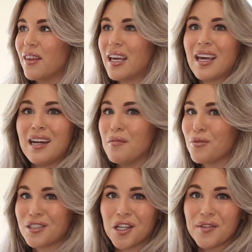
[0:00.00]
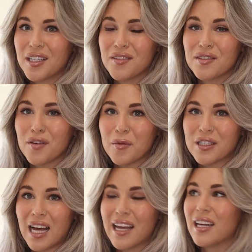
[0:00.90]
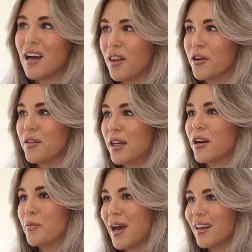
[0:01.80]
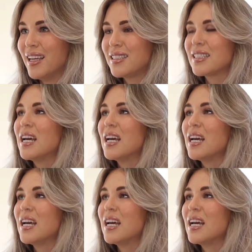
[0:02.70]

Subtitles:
like any preservatives from her diet other than her pellets.